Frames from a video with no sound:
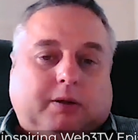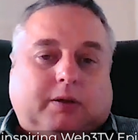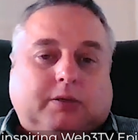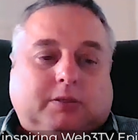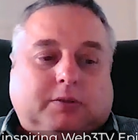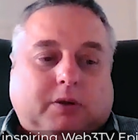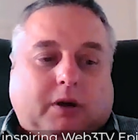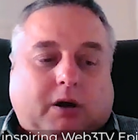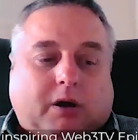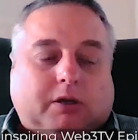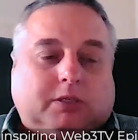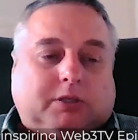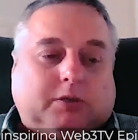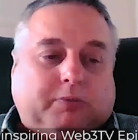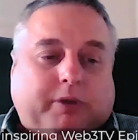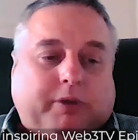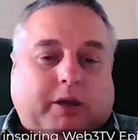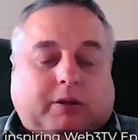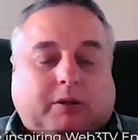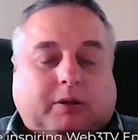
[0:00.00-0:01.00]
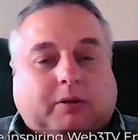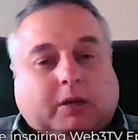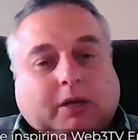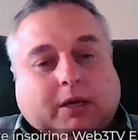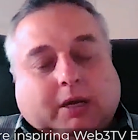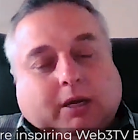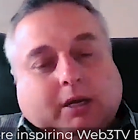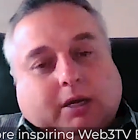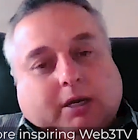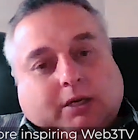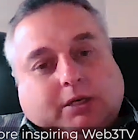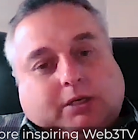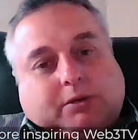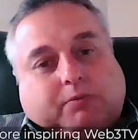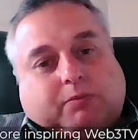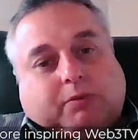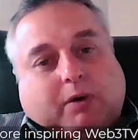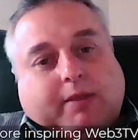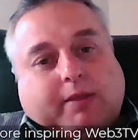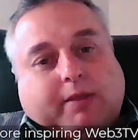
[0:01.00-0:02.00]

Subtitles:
because artists will be able to